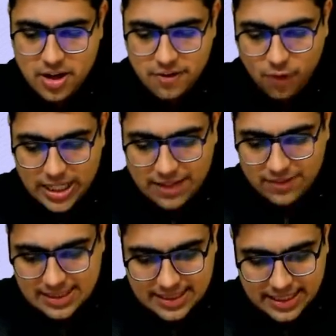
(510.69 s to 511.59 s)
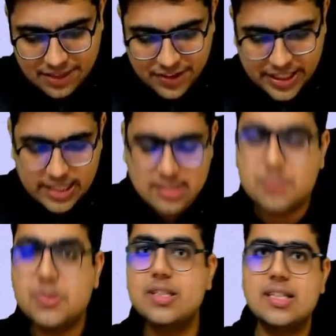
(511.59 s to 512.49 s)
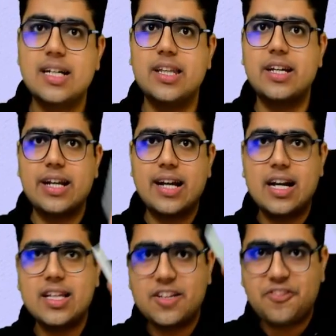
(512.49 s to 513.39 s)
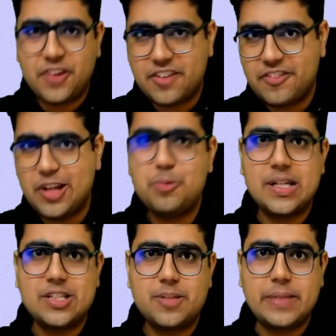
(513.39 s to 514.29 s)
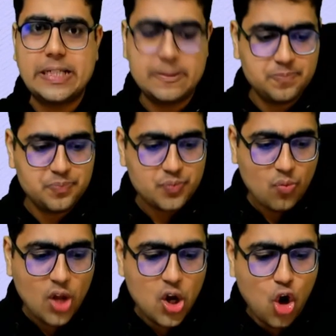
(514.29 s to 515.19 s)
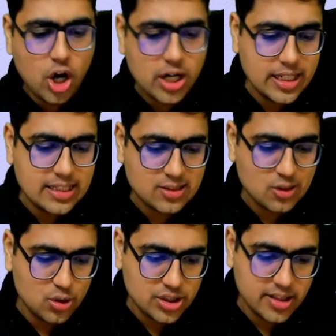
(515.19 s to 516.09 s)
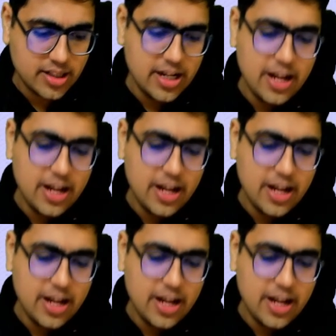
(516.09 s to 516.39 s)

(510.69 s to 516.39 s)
Whatever significant assumptions are there regarding the fair value measurement or the disclosure.